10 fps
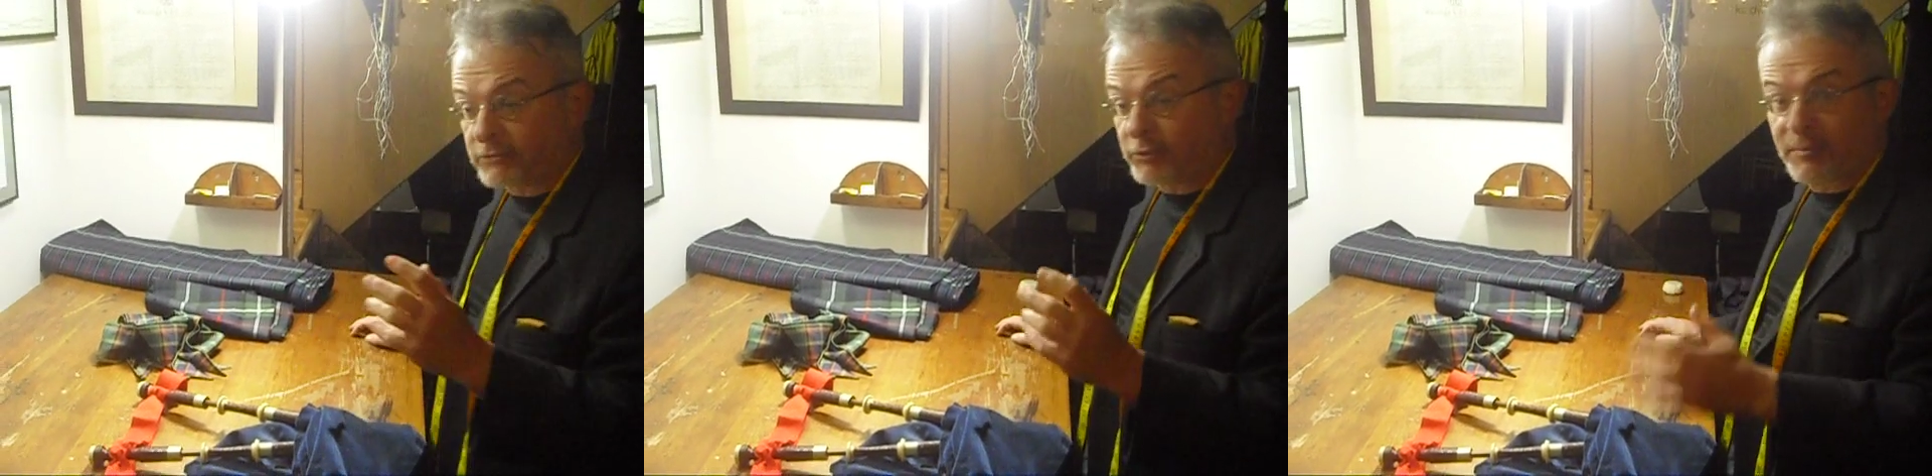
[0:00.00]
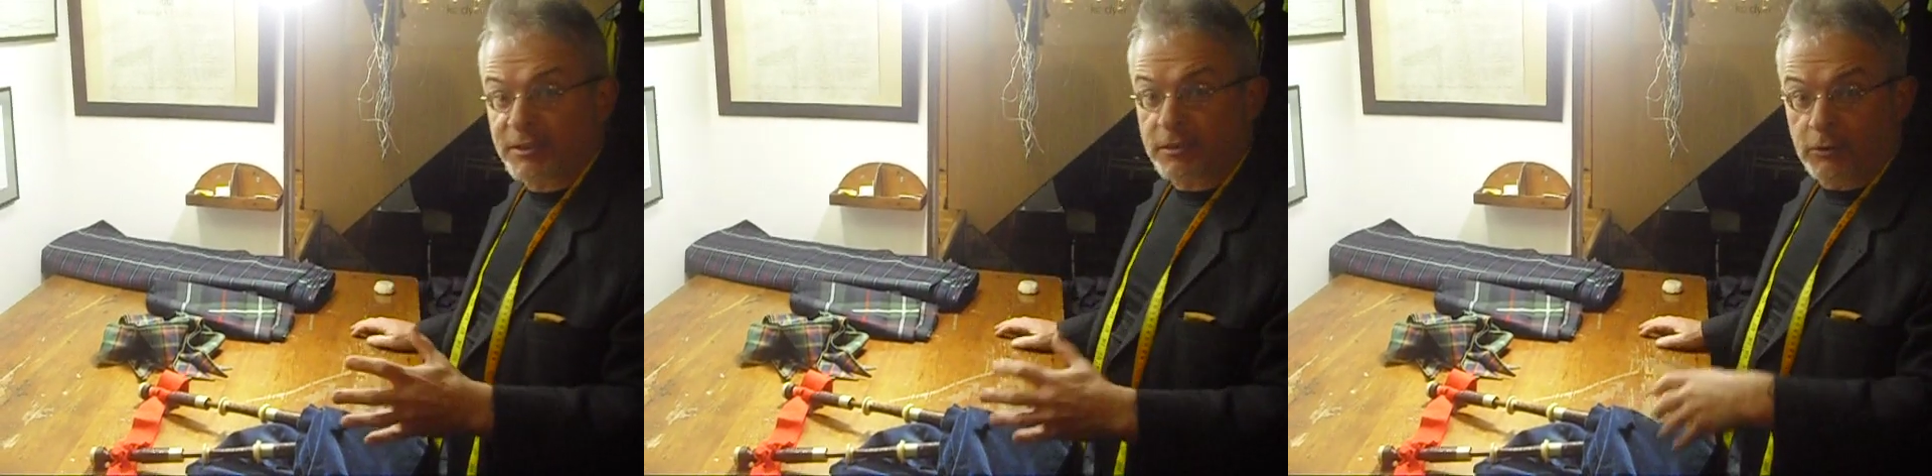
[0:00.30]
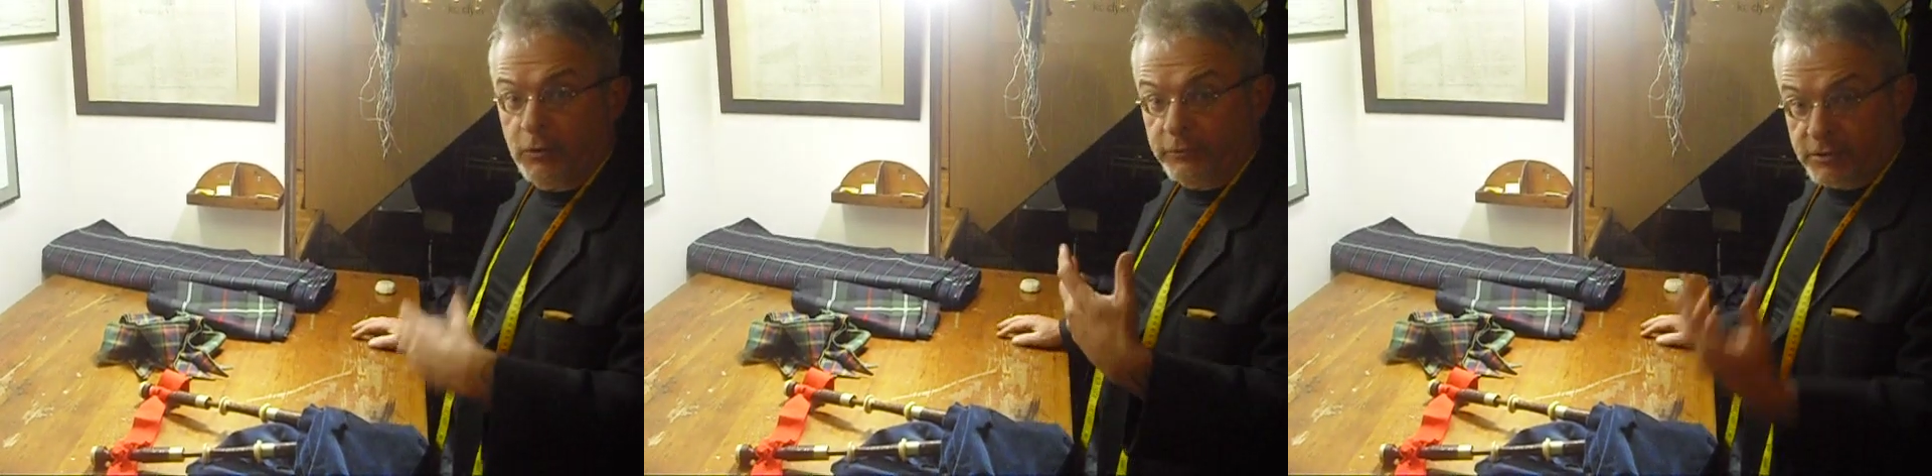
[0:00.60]
ribbons
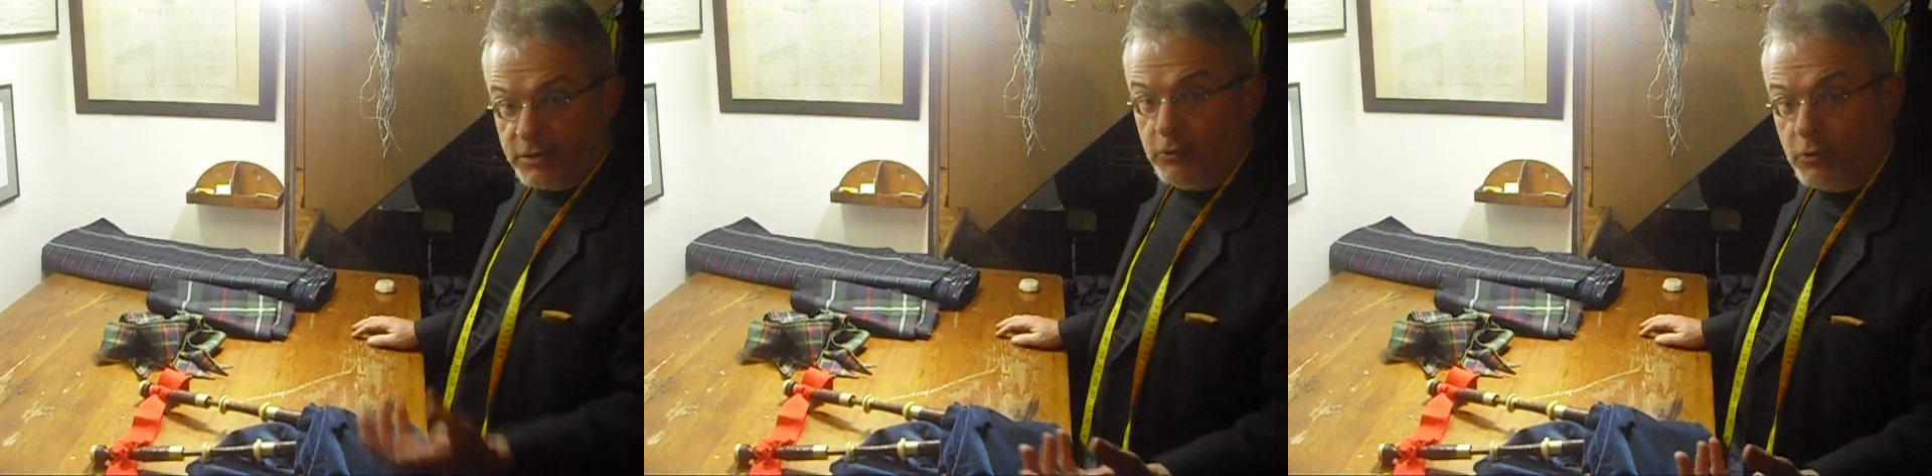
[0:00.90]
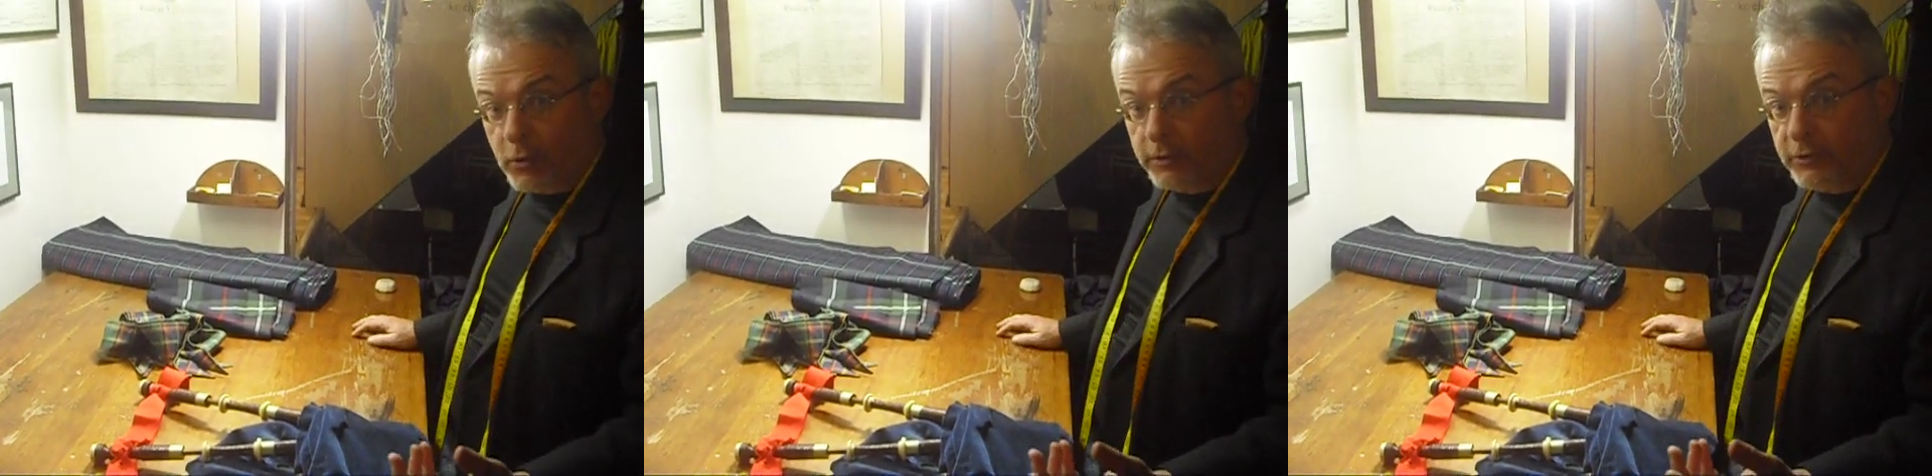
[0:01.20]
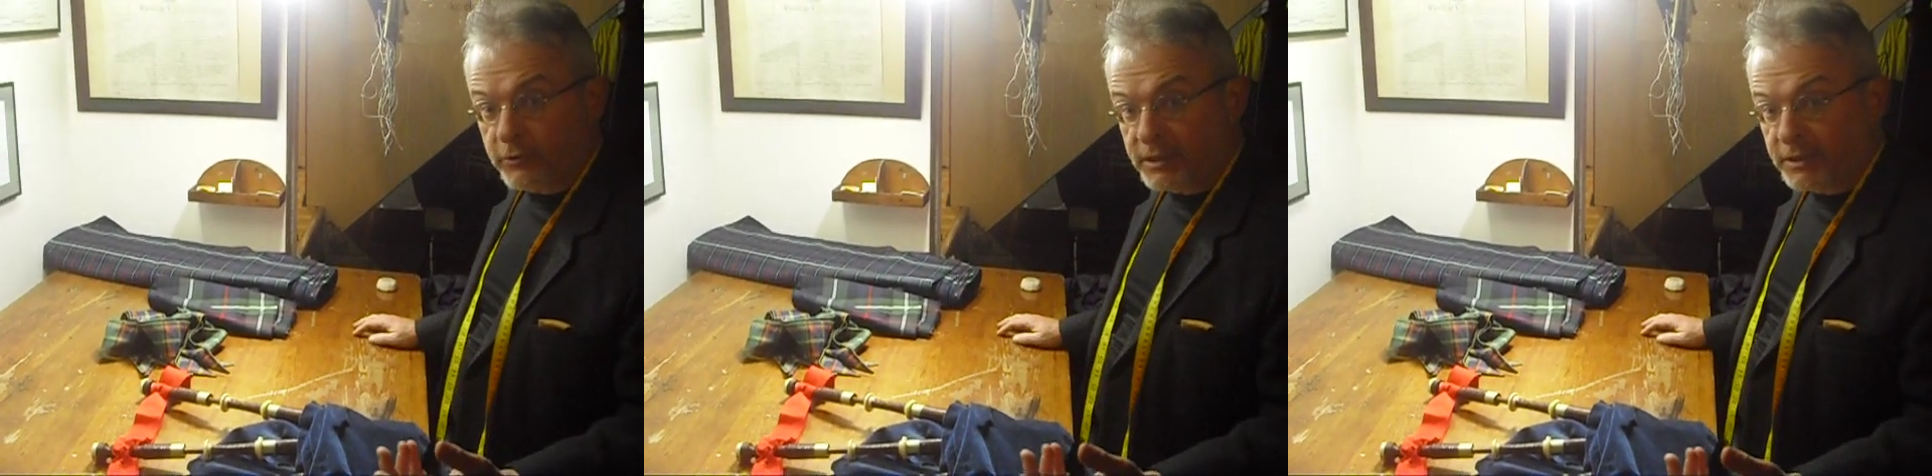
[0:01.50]
alone, there's no cord
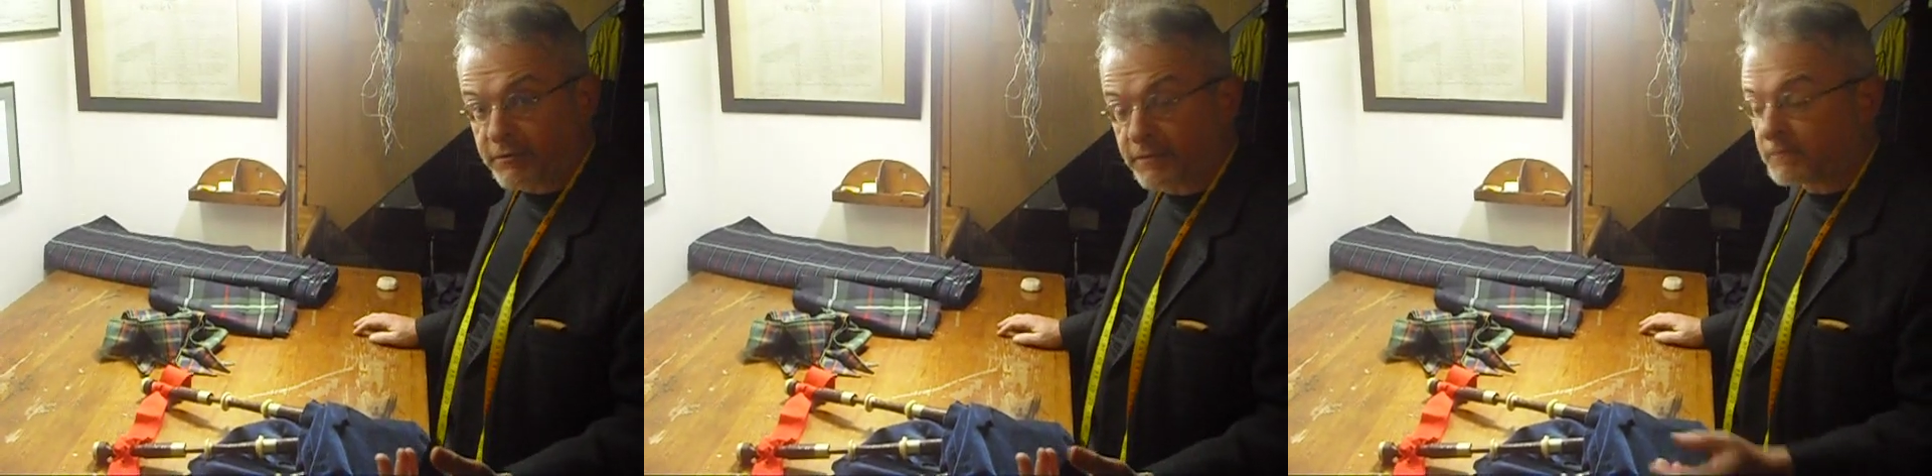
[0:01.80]
underneath.